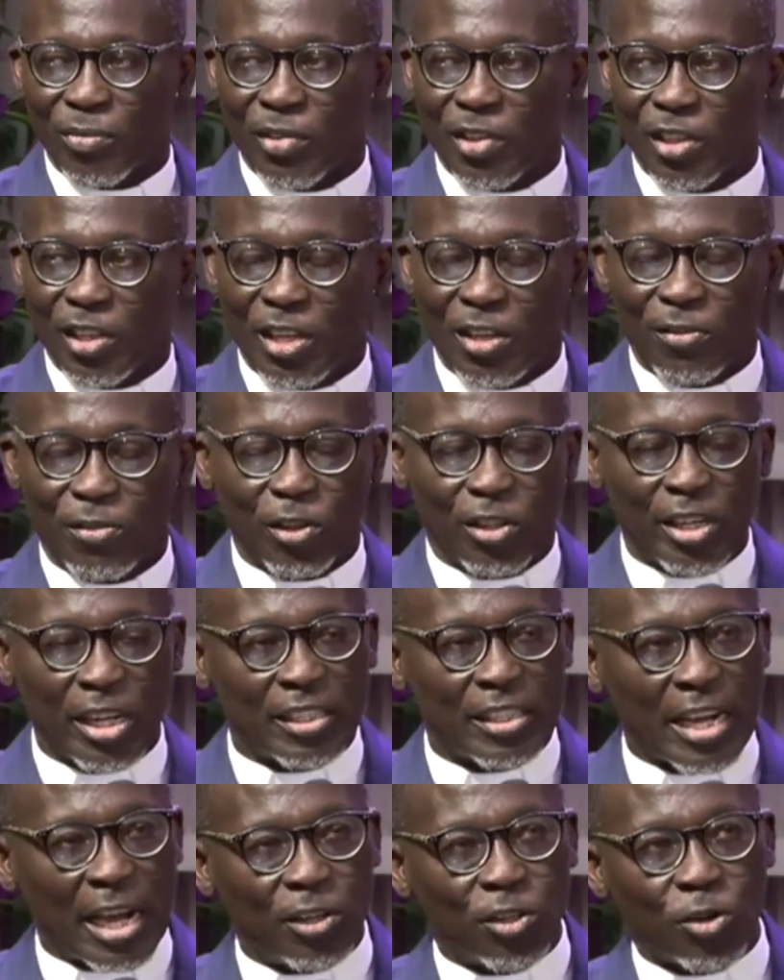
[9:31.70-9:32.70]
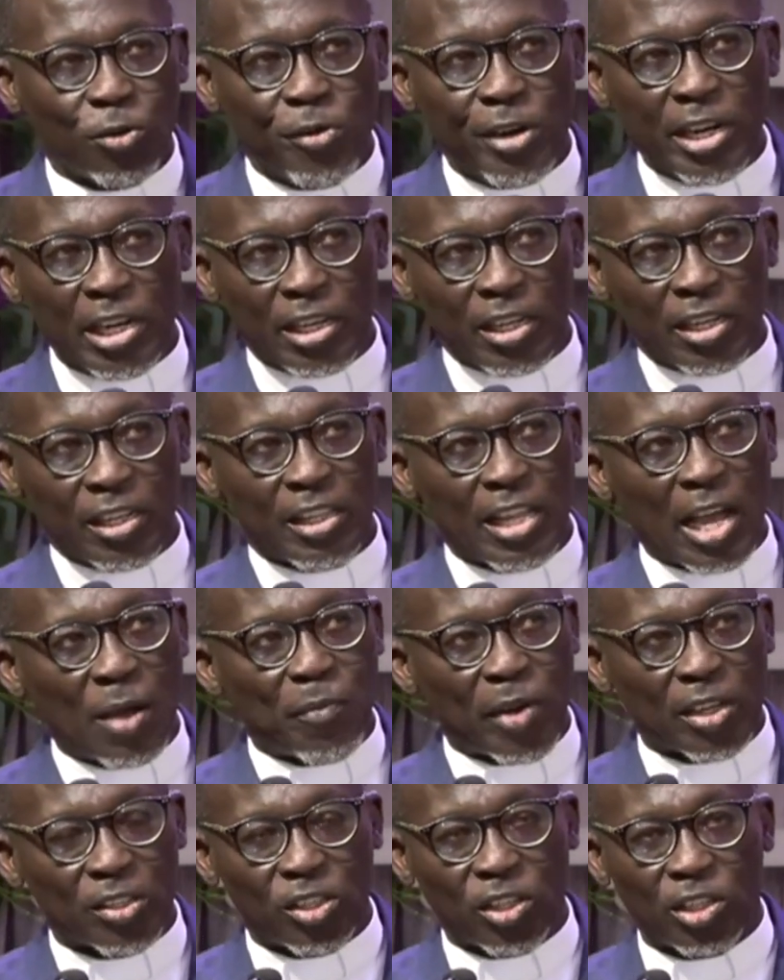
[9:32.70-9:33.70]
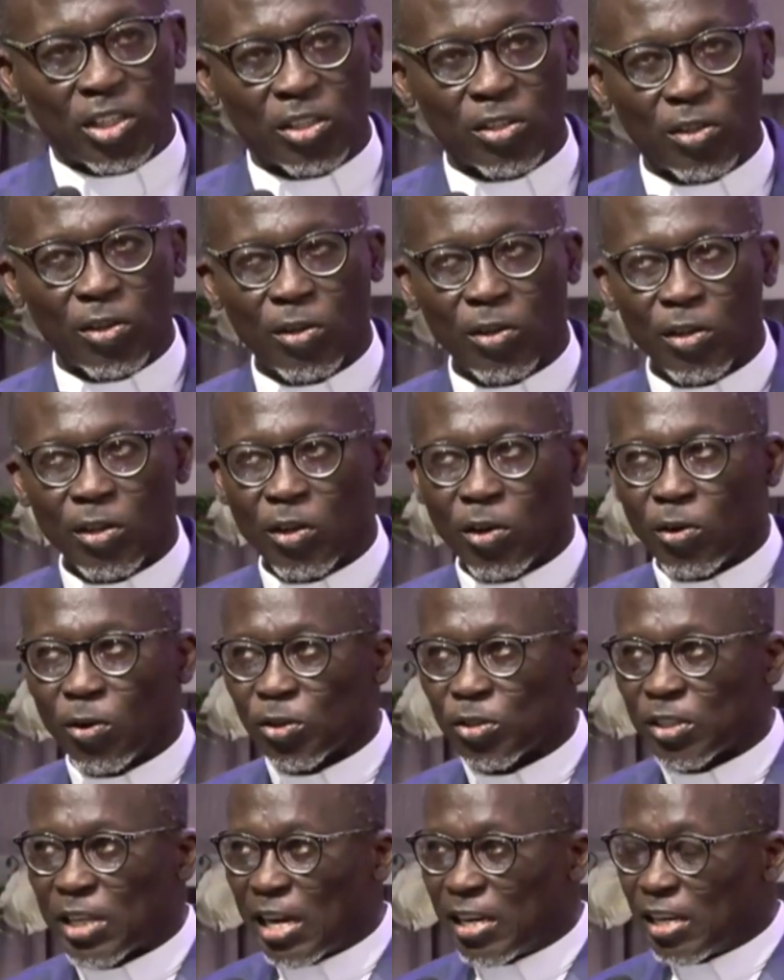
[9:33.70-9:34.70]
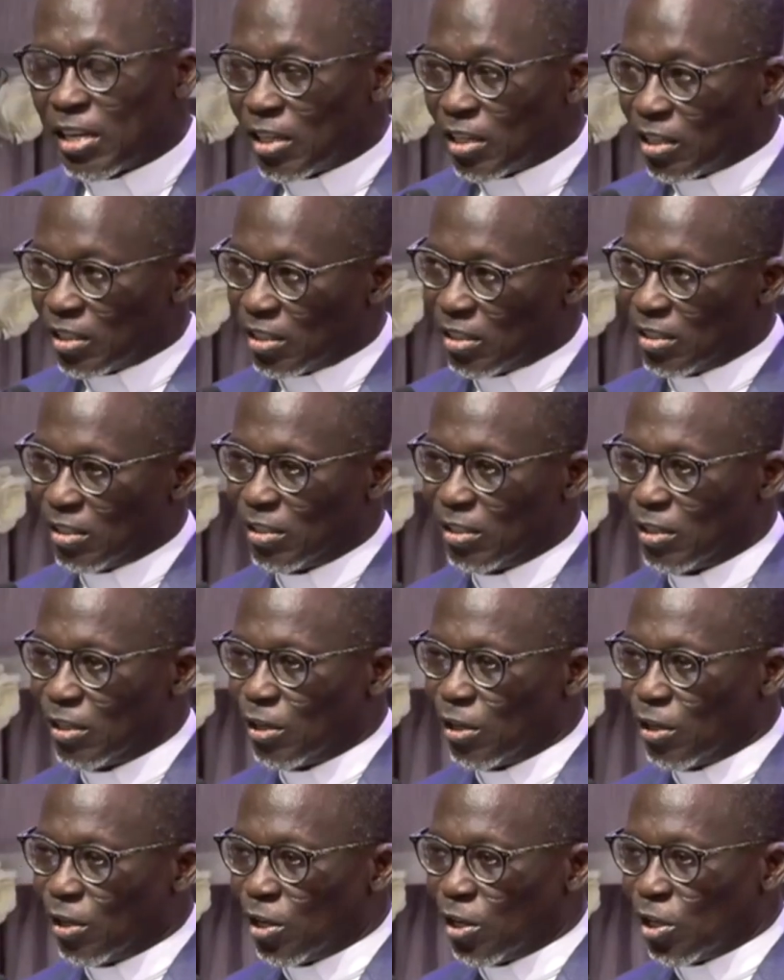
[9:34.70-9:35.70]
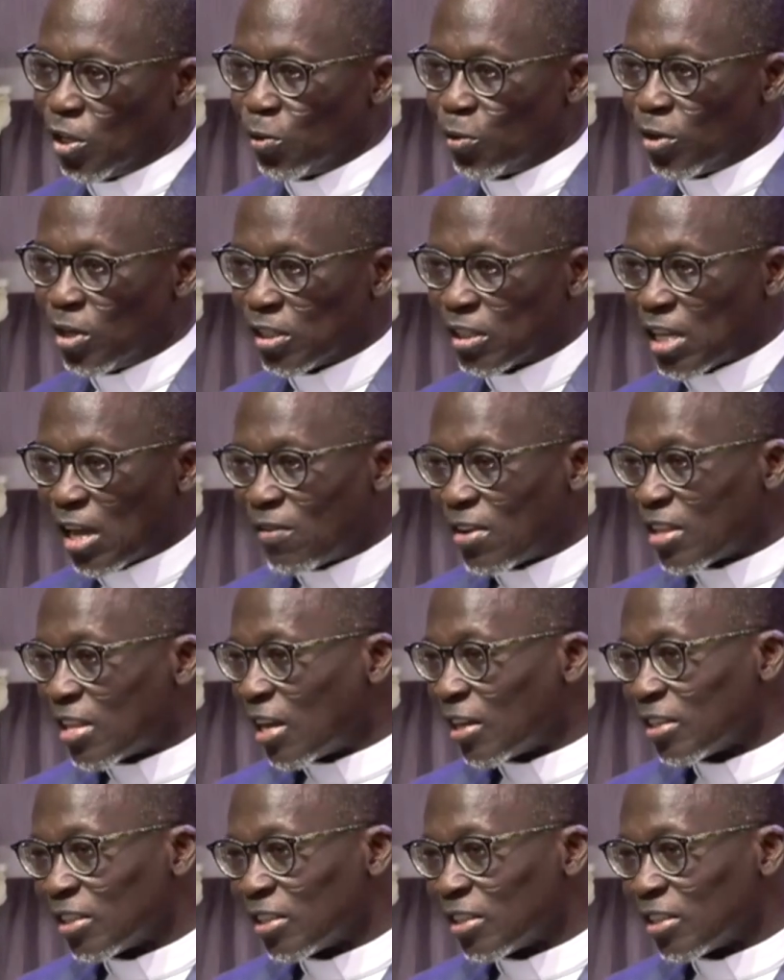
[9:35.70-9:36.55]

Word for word: If you take time to read that passage, or study it, you will discover that